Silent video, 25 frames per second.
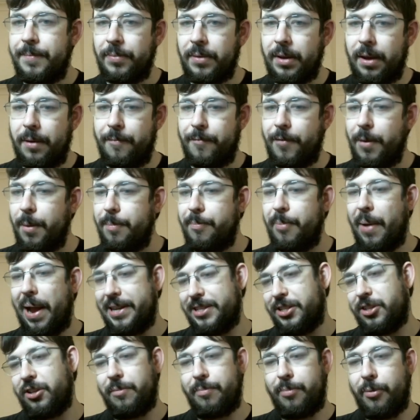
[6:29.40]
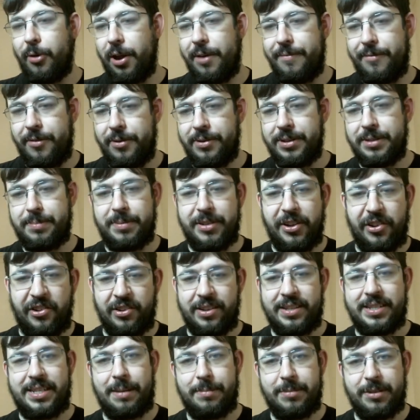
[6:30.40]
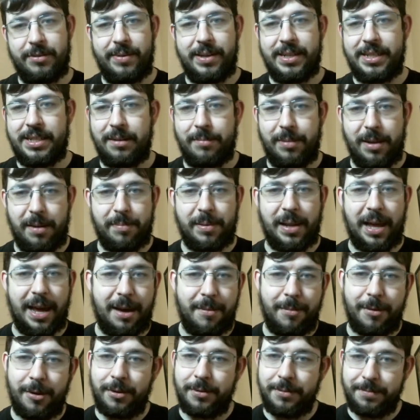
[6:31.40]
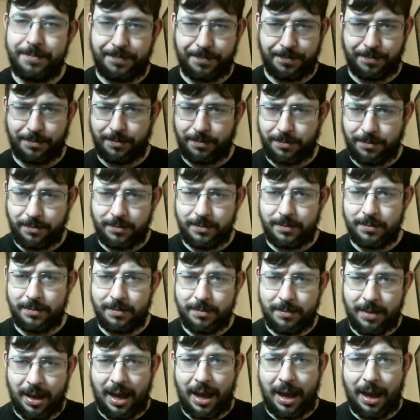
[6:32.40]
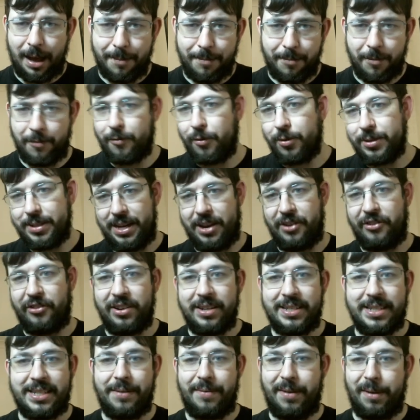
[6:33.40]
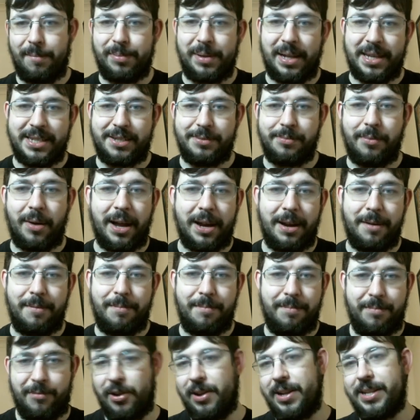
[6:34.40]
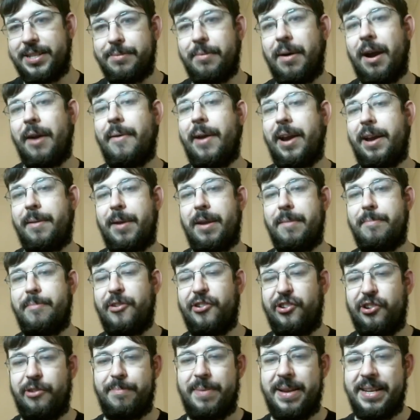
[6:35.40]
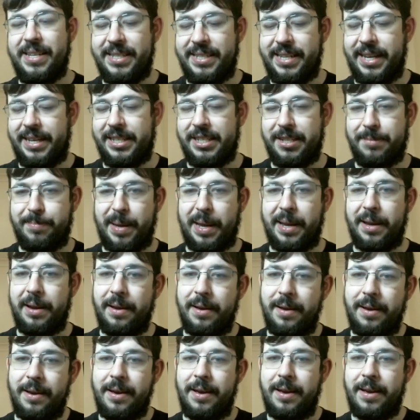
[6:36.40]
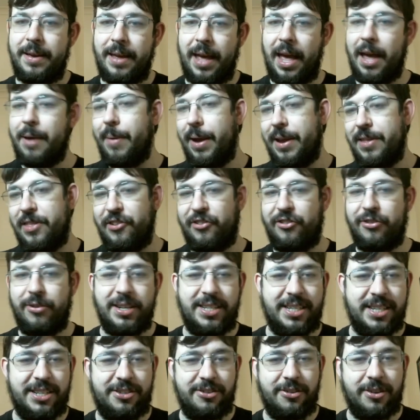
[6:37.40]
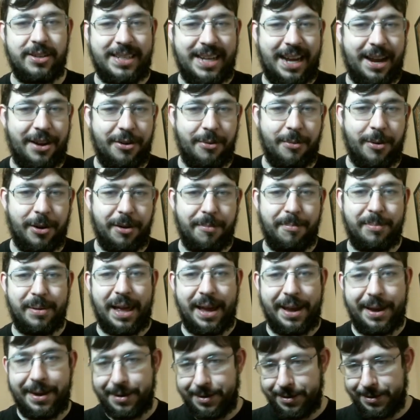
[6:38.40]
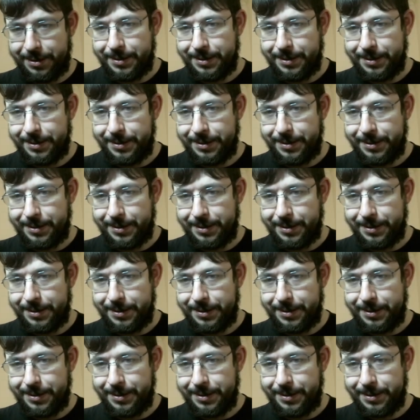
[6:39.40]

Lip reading: a practical point of view, his position seems reasonably playable. Of course, Indra is giving plus one. You know, this is why I recommend bishop e6. But anyway, the choice is yours how you want to play it.